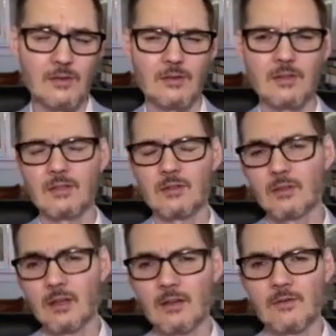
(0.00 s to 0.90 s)
So it says,
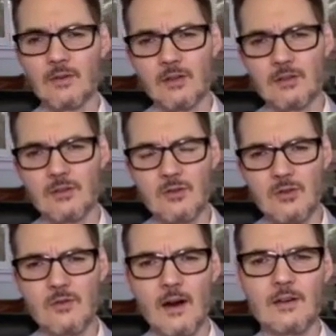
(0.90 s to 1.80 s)
look, if you're an institution
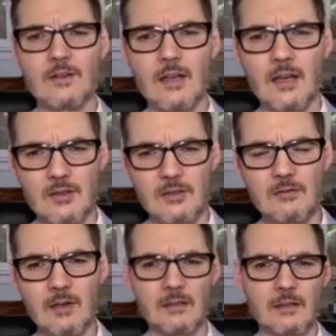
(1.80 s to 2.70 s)
of higher education, the
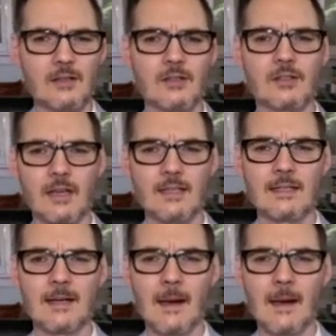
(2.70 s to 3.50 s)
regulation says